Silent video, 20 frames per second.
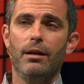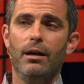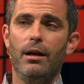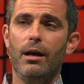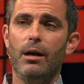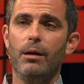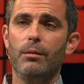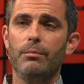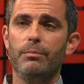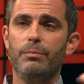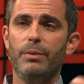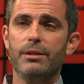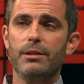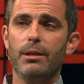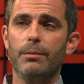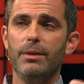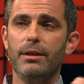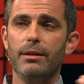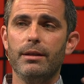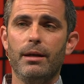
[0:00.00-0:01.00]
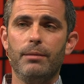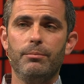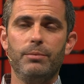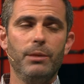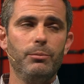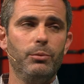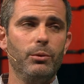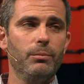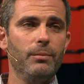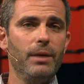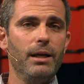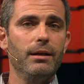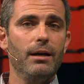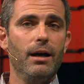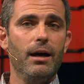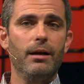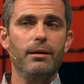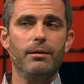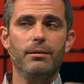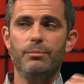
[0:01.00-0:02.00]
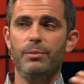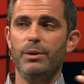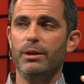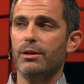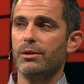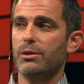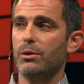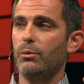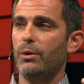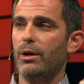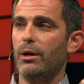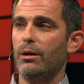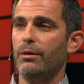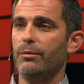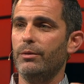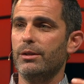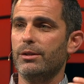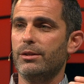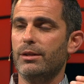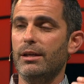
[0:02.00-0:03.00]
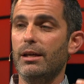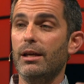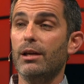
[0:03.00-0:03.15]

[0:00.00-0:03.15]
But something that people may not be as aware of is the